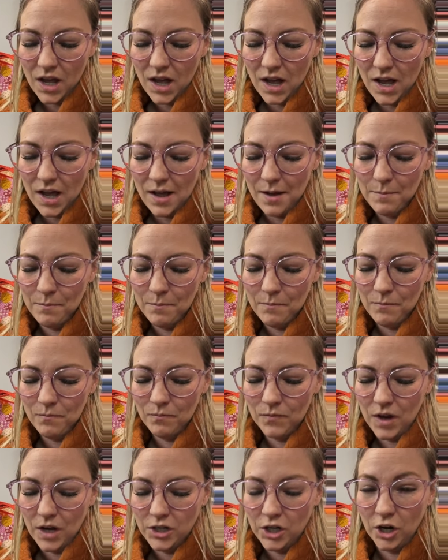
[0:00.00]

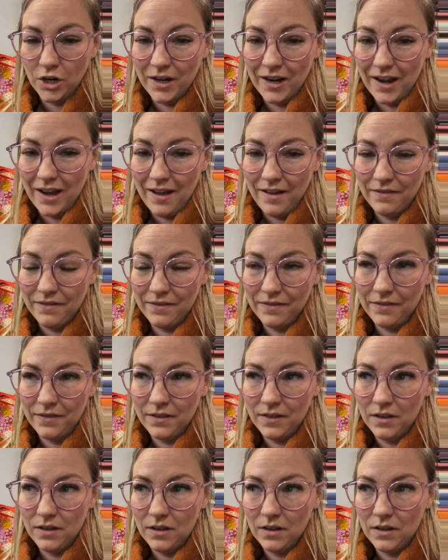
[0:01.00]
um, a yard and a half,